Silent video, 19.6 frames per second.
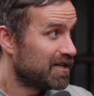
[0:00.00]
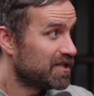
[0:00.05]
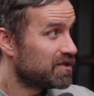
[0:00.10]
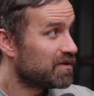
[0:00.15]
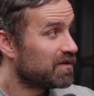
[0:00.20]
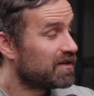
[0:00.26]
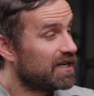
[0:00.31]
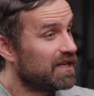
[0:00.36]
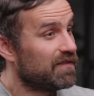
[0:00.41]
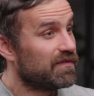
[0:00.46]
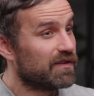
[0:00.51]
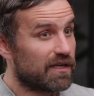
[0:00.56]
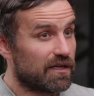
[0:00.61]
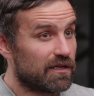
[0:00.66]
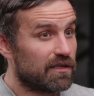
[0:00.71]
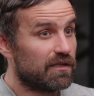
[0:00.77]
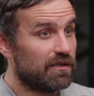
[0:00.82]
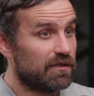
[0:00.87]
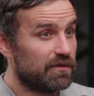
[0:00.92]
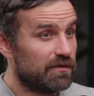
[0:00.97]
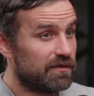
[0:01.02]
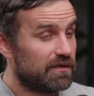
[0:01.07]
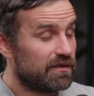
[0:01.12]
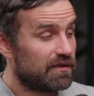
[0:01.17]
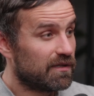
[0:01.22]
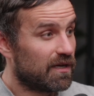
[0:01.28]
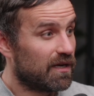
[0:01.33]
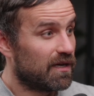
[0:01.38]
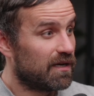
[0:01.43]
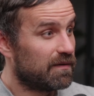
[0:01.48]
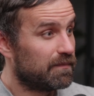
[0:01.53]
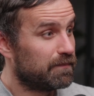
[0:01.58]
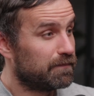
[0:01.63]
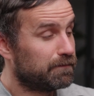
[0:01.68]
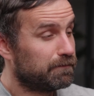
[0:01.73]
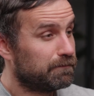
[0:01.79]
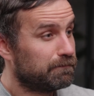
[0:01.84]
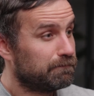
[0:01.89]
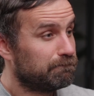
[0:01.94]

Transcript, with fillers: Yeah. so it could even include um,